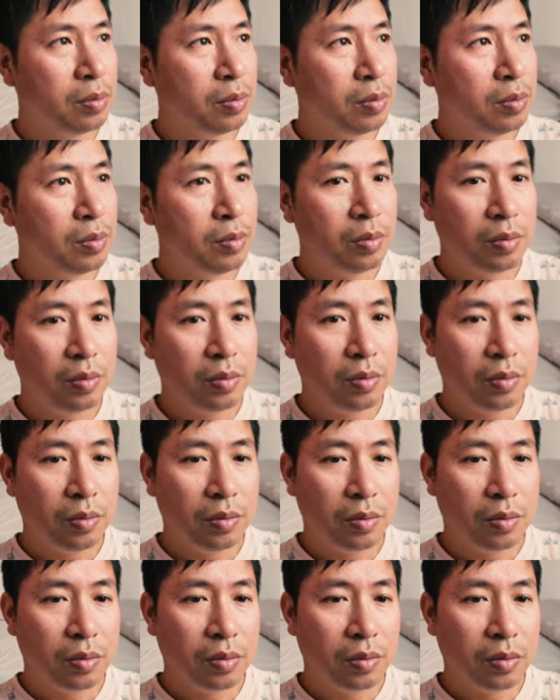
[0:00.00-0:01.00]

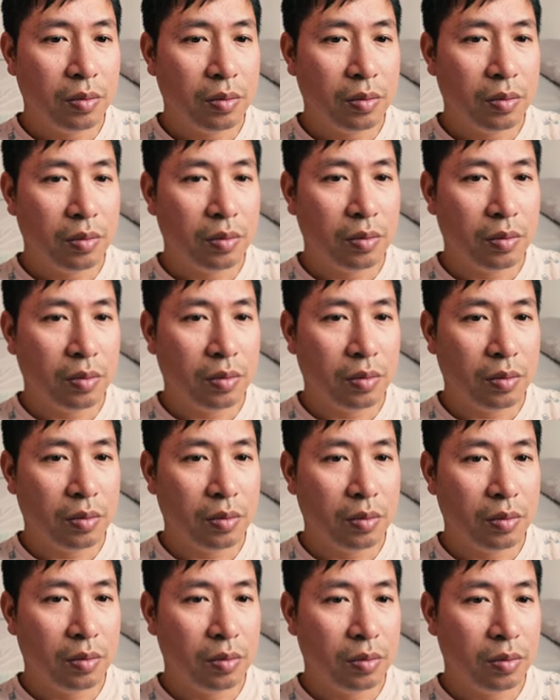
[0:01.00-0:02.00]

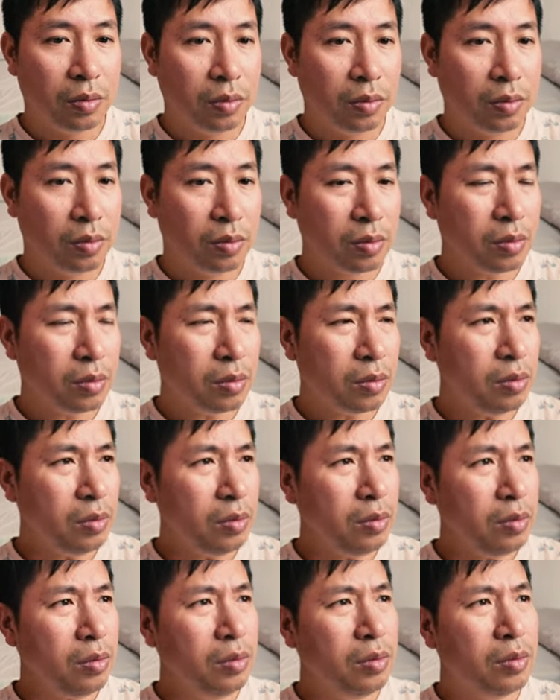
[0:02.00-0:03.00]

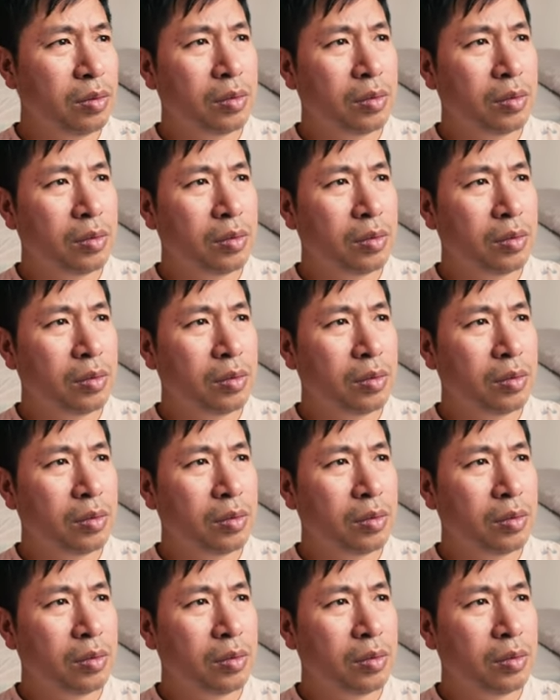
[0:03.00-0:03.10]
(silence)